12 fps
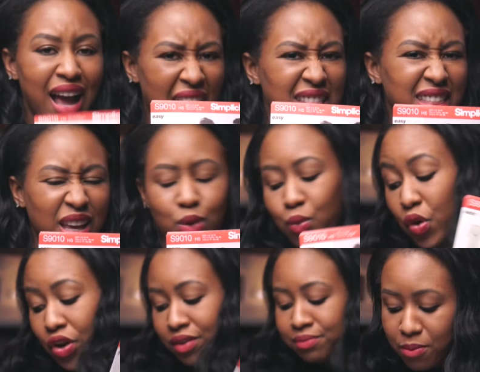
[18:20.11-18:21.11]
I think it
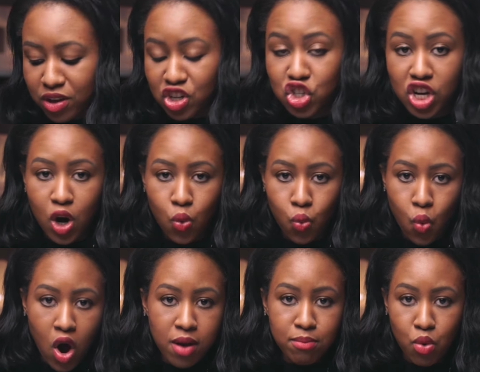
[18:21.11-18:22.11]
would. I'm gonna share
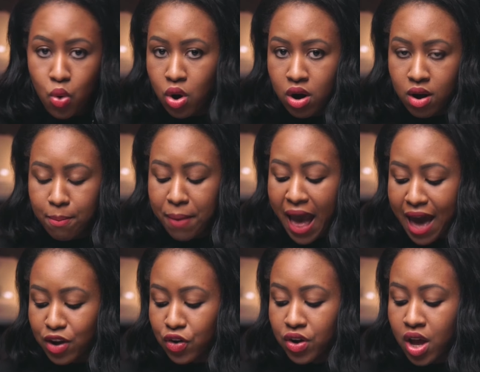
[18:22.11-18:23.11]
one more
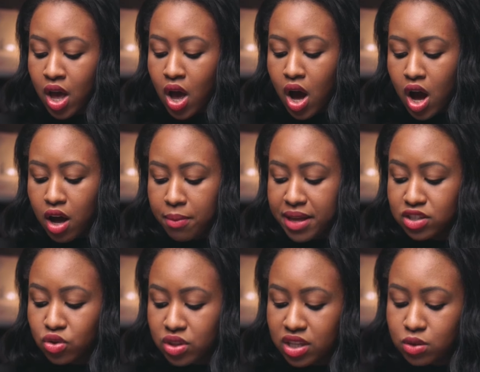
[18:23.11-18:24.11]
pattern,
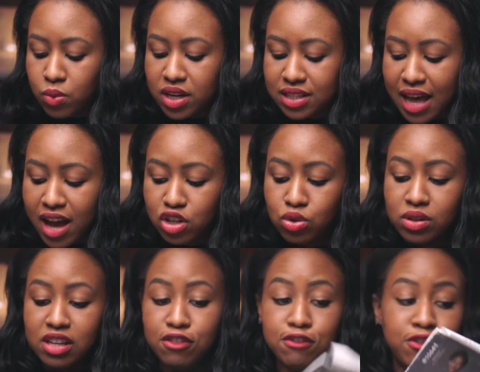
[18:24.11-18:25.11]
and so this one is
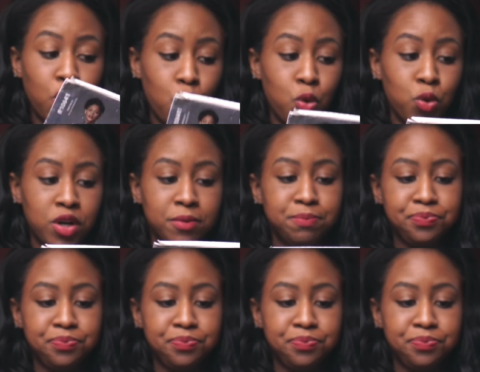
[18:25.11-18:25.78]
actually Vogue.